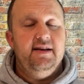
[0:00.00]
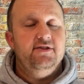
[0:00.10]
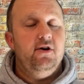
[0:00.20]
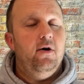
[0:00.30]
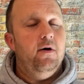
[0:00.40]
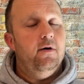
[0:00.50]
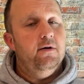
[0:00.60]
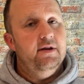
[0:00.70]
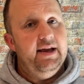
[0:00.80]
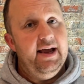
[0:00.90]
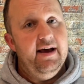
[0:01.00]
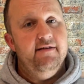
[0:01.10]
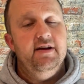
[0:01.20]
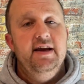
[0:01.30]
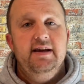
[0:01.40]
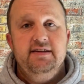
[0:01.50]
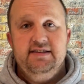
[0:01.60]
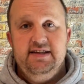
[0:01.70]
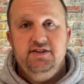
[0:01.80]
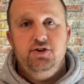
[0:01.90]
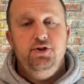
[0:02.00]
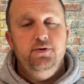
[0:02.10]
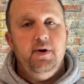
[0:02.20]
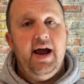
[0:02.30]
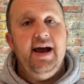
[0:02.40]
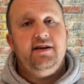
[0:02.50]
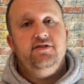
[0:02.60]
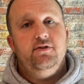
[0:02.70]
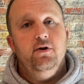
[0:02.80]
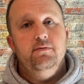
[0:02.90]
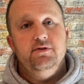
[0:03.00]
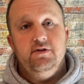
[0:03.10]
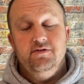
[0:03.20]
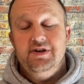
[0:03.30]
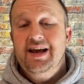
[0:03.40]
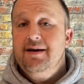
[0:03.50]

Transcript: That's all they have is these two X chromosomes.